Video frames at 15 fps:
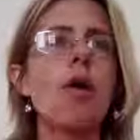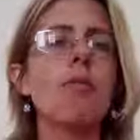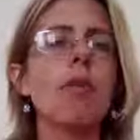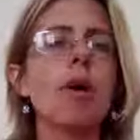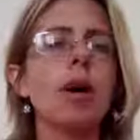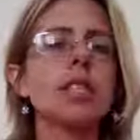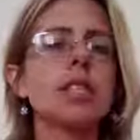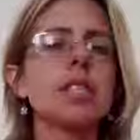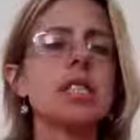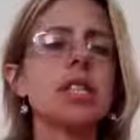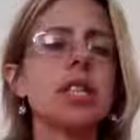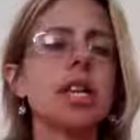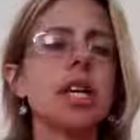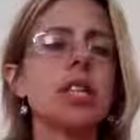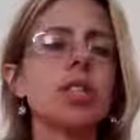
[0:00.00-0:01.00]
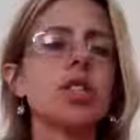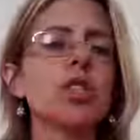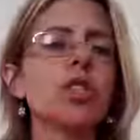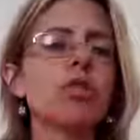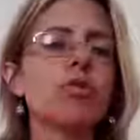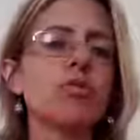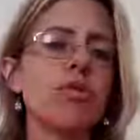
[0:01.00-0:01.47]
but you
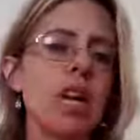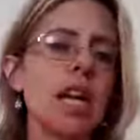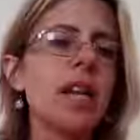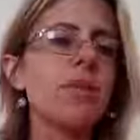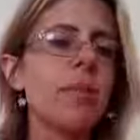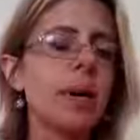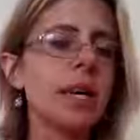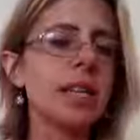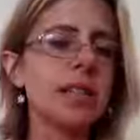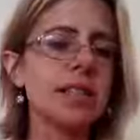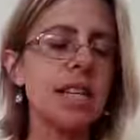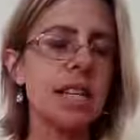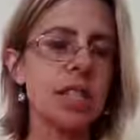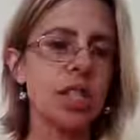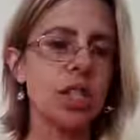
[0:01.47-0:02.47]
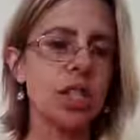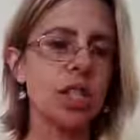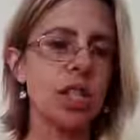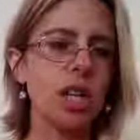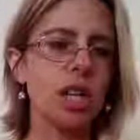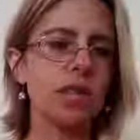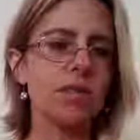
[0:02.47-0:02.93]
should really pay
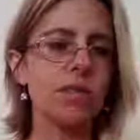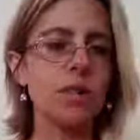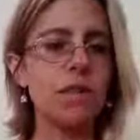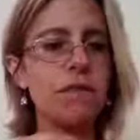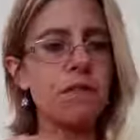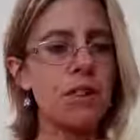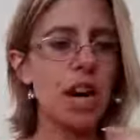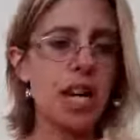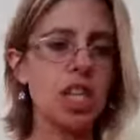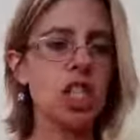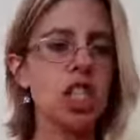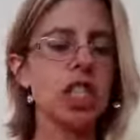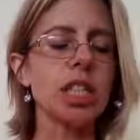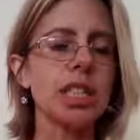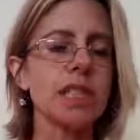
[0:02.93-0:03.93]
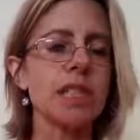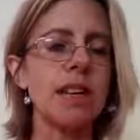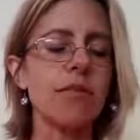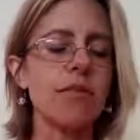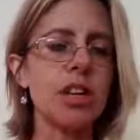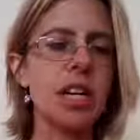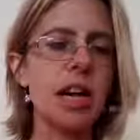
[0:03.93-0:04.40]
attention and refresh it
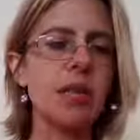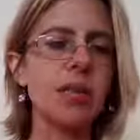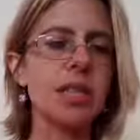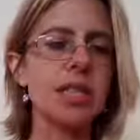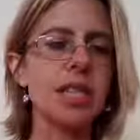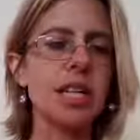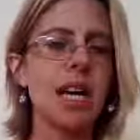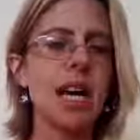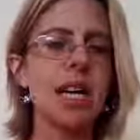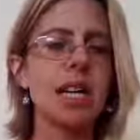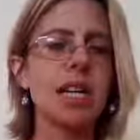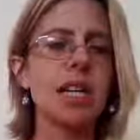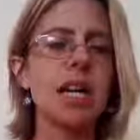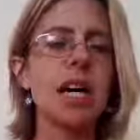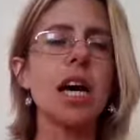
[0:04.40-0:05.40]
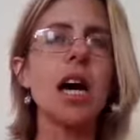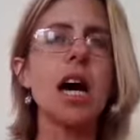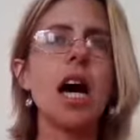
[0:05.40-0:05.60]
every now and then.